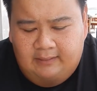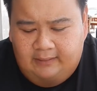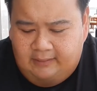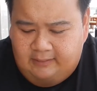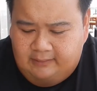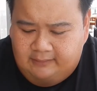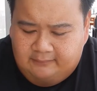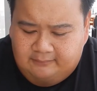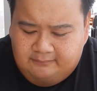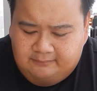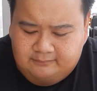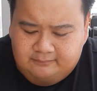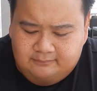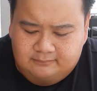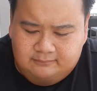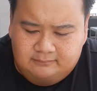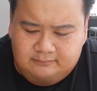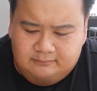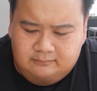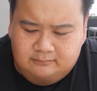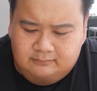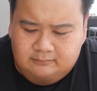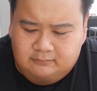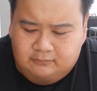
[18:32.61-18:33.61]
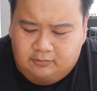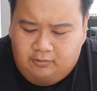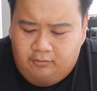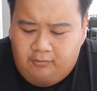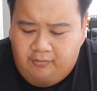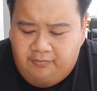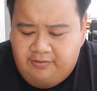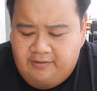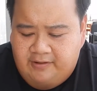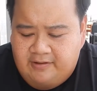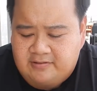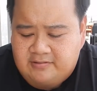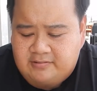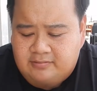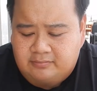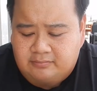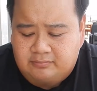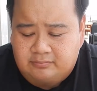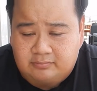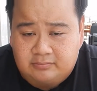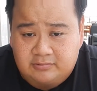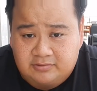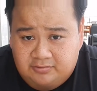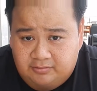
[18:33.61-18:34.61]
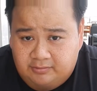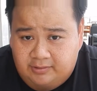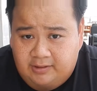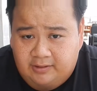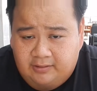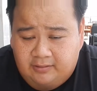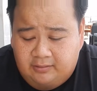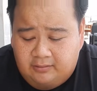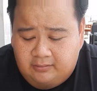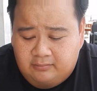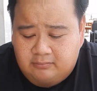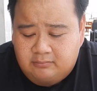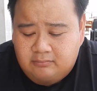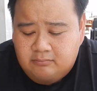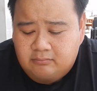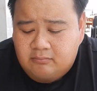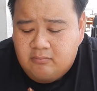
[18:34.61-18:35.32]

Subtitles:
And truth is, it's really good.